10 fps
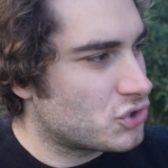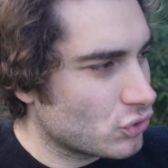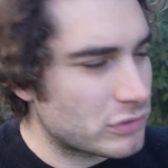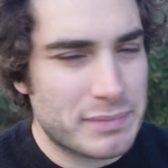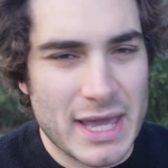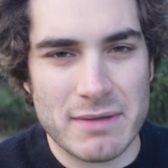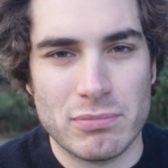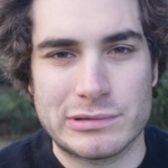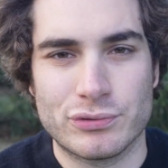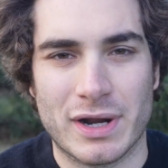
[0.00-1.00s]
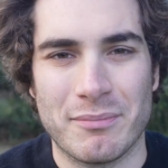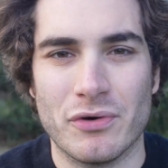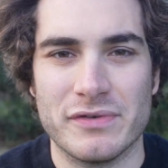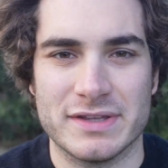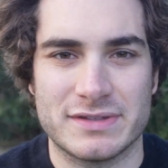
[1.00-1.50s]
should be able to
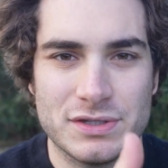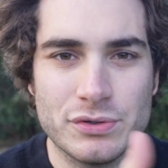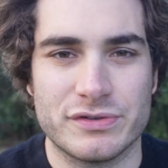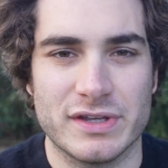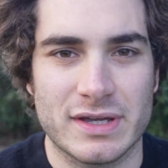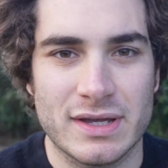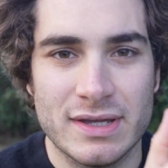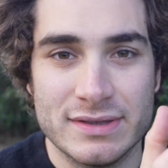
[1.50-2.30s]
remove it using